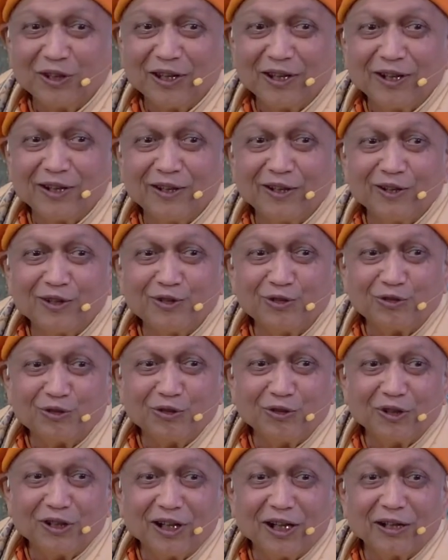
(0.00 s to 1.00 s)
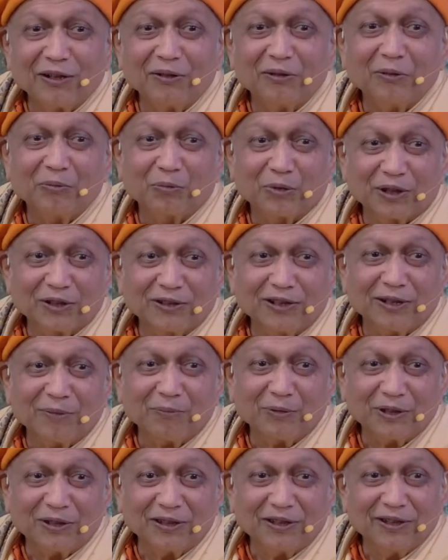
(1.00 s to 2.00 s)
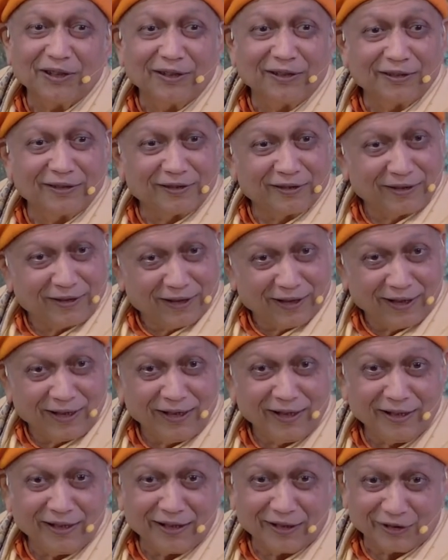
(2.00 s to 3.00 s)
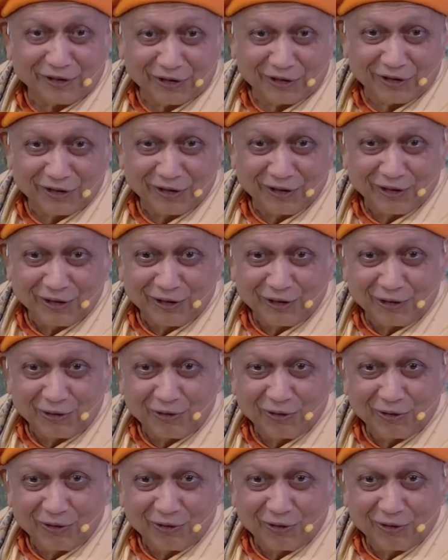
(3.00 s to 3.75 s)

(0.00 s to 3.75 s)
so they understood that Prajapati is telling us